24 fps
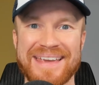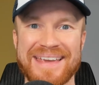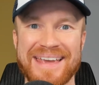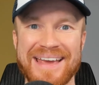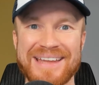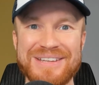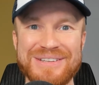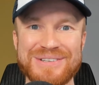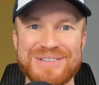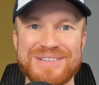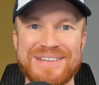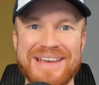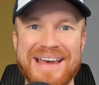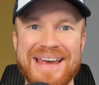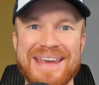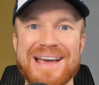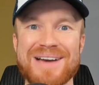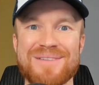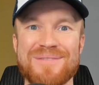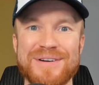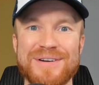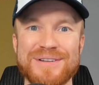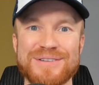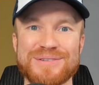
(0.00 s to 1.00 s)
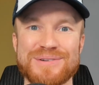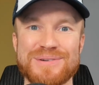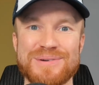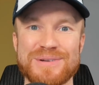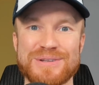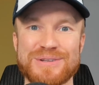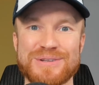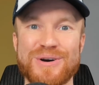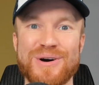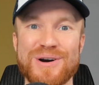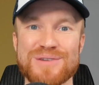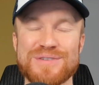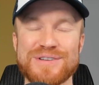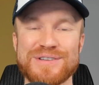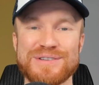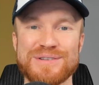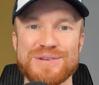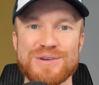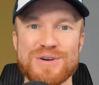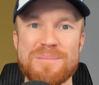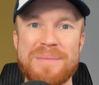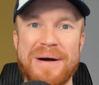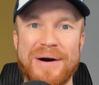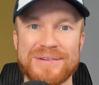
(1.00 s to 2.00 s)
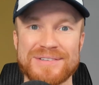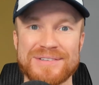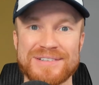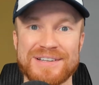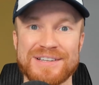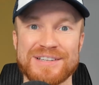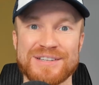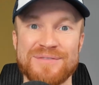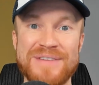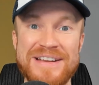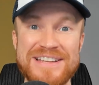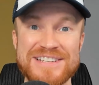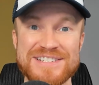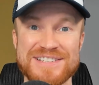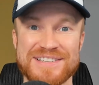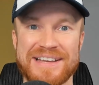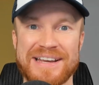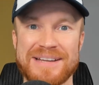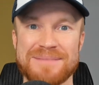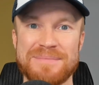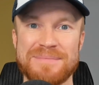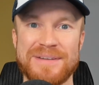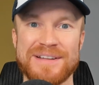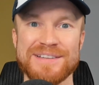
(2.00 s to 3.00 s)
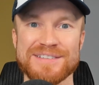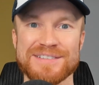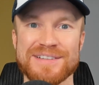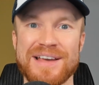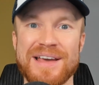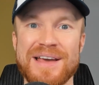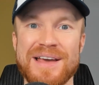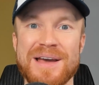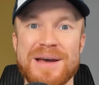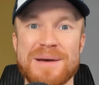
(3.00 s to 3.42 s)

And today I want to talk with you about switch statements